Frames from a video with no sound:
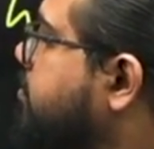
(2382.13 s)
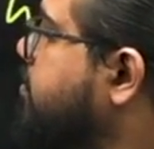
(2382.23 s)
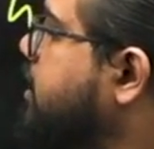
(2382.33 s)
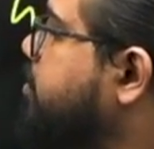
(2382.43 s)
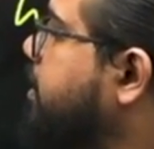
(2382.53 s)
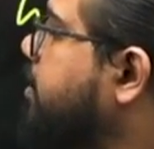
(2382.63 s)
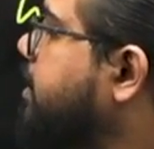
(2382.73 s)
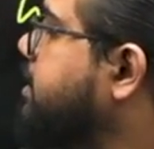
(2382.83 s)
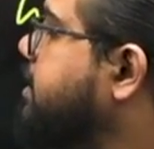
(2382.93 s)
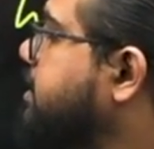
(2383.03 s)
This becomes
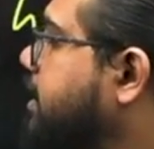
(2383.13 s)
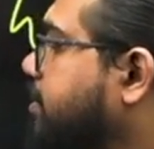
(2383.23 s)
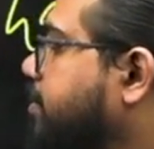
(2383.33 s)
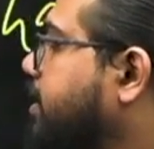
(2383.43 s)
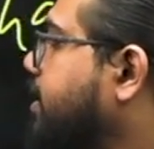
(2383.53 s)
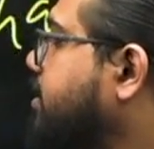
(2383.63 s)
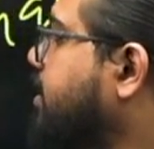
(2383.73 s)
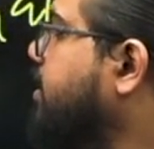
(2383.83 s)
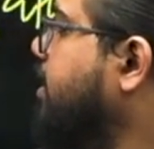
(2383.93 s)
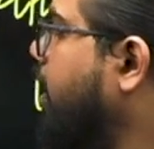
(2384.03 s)
unsustainable, and
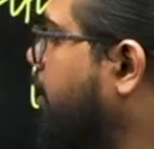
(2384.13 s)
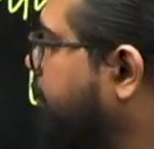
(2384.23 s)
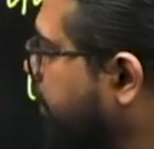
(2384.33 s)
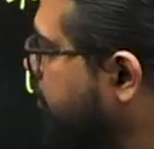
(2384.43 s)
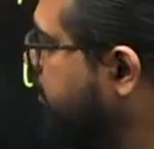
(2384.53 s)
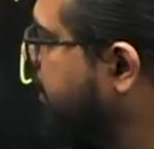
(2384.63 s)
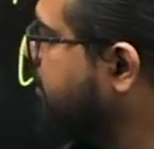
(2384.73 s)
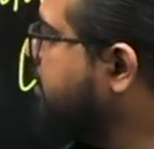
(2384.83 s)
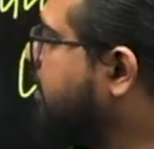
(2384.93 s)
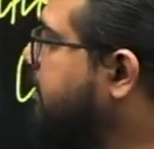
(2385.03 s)
beyond
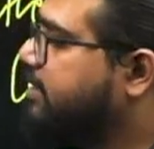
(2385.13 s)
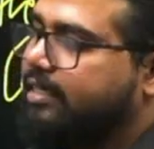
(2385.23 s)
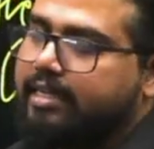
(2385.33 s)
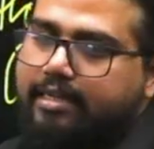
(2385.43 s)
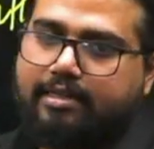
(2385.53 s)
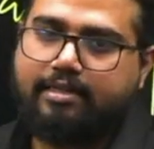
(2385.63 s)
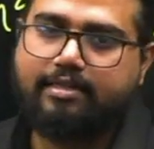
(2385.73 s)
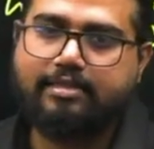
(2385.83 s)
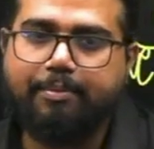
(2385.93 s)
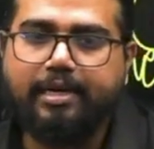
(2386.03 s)
that, the country's
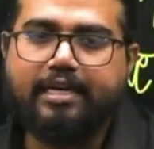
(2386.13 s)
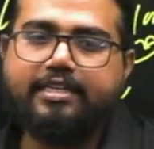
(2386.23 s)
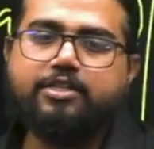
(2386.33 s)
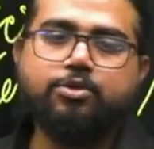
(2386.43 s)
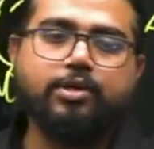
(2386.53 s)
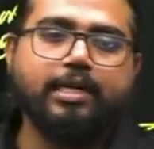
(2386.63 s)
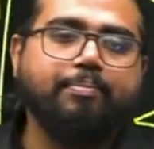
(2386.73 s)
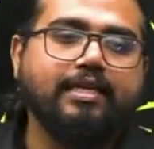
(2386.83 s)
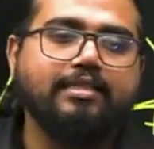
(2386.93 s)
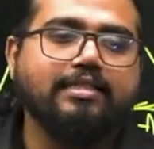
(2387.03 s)
ability to
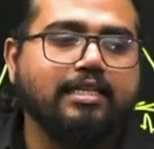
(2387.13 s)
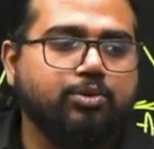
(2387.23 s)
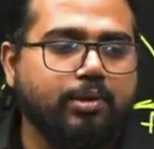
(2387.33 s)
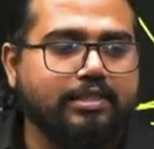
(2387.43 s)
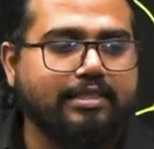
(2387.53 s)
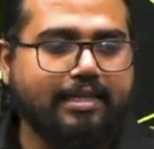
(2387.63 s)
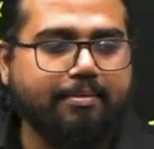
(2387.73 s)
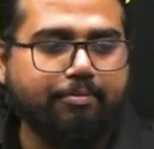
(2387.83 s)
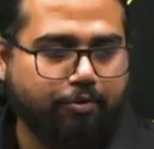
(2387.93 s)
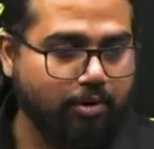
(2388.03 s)
repay the XYZ debt
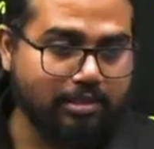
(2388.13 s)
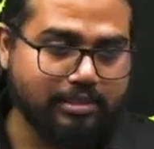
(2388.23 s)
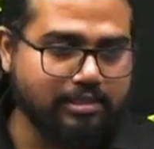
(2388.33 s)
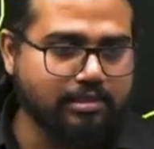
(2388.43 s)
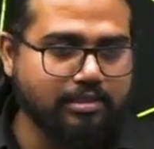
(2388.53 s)
falls.